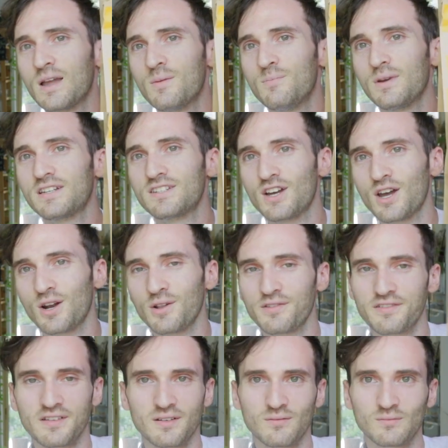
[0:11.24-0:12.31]

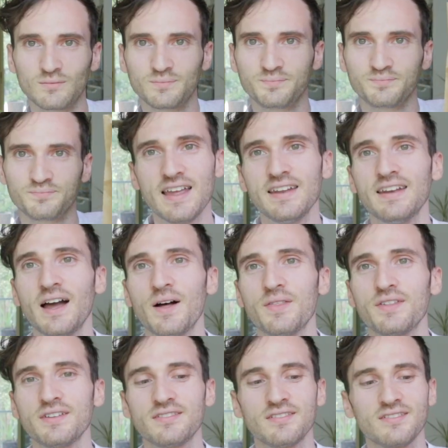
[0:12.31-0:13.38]
McDonald's. Now,
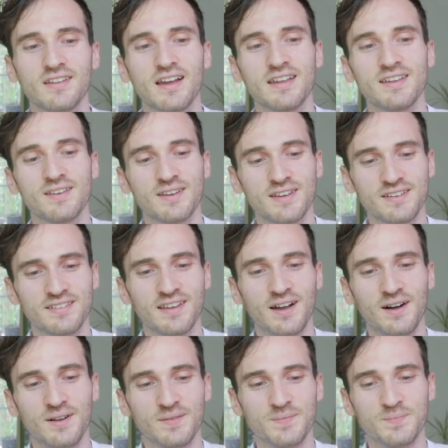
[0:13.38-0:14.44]
this is how you can
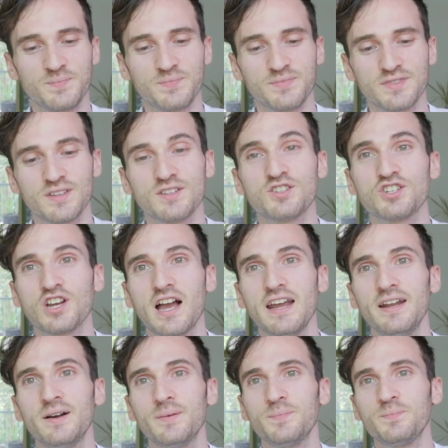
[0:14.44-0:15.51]
tell
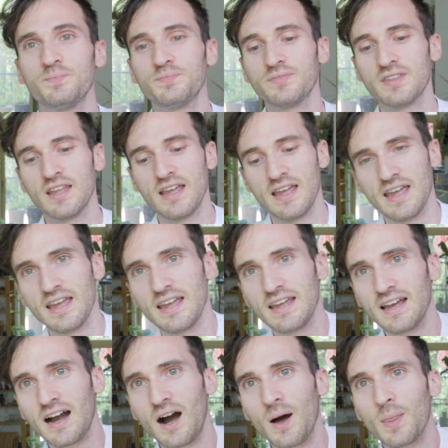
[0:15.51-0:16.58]
China.
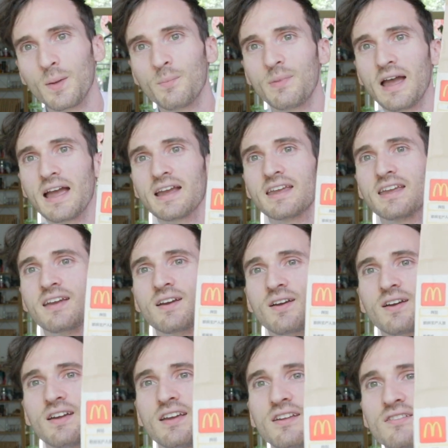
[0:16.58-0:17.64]
On the back
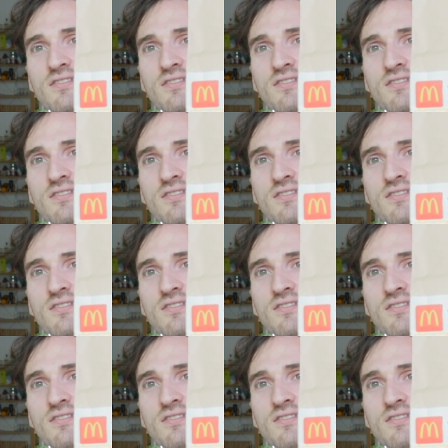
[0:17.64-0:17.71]
here, it